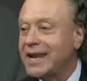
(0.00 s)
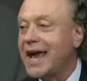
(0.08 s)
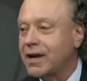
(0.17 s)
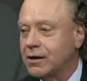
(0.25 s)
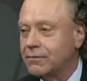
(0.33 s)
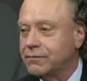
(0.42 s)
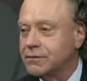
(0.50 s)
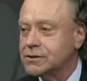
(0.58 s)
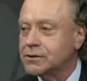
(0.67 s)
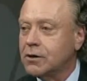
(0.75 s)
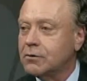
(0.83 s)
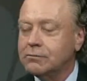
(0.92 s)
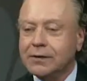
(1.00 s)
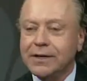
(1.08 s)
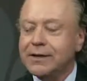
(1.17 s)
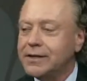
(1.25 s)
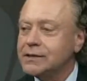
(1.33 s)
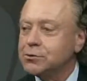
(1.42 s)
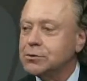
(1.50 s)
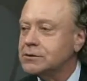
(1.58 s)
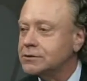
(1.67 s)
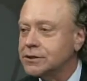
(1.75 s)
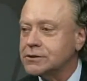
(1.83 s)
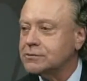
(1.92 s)
a negative. So this
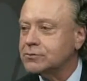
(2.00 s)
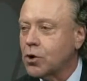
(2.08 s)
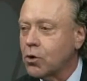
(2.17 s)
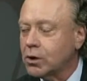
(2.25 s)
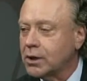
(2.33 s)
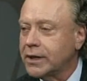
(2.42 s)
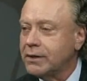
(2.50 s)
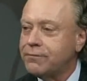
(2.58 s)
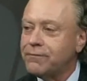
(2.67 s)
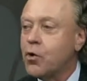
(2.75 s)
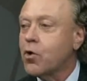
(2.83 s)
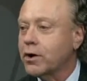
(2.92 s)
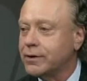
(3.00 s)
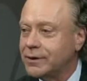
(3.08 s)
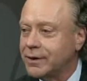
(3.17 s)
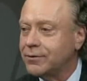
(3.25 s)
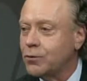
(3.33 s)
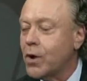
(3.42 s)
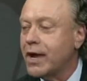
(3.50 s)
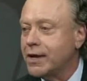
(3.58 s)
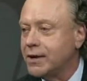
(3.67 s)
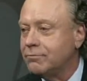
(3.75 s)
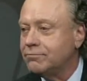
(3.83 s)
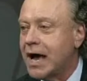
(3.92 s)
was just totally foreign to the way
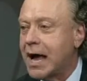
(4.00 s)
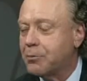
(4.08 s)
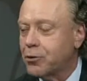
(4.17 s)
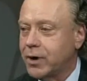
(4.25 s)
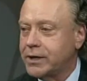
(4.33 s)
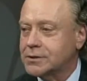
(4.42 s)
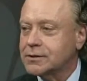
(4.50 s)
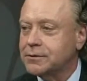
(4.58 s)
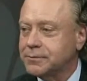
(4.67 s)
he operates.